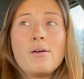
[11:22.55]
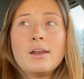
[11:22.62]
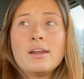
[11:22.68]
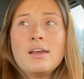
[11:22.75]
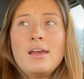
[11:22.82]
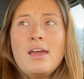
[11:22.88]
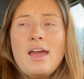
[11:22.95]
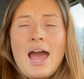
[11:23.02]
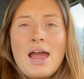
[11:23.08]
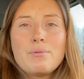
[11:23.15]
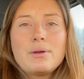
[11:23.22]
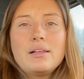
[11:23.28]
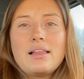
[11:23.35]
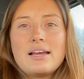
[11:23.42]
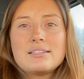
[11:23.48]
And I
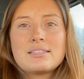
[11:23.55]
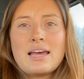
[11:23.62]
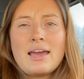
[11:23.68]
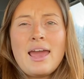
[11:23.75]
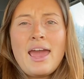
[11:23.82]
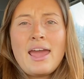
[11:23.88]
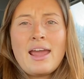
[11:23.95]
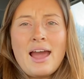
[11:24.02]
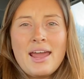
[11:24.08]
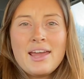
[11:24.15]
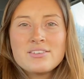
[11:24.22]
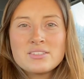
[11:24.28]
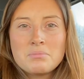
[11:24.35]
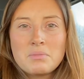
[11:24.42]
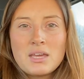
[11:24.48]
realized that, hey, I
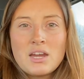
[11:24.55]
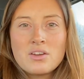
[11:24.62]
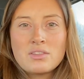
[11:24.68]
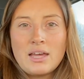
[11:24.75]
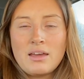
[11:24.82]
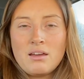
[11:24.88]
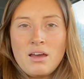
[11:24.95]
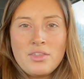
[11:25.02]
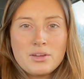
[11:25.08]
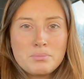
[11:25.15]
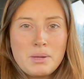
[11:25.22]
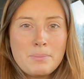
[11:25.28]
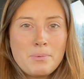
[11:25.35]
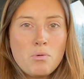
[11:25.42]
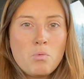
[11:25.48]
have something here that other
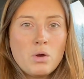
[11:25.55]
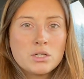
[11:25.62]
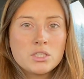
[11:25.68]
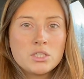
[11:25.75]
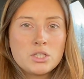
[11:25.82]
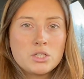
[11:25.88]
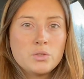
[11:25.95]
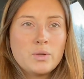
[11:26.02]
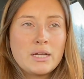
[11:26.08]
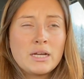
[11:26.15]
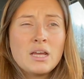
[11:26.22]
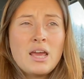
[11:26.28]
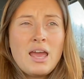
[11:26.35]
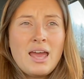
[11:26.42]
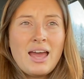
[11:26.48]
people want to do
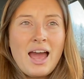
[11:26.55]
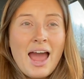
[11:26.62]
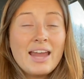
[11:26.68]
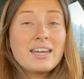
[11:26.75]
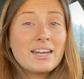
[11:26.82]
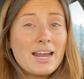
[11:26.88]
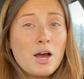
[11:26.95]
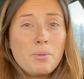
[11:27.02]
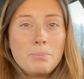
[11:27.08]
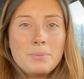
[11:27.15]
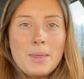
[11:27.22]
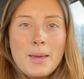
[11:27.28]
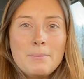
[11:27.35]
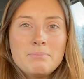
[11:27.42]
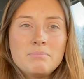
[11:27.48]
and I can help
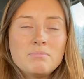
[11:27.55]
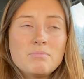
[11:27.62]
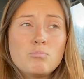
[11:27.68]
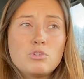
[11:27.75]
them.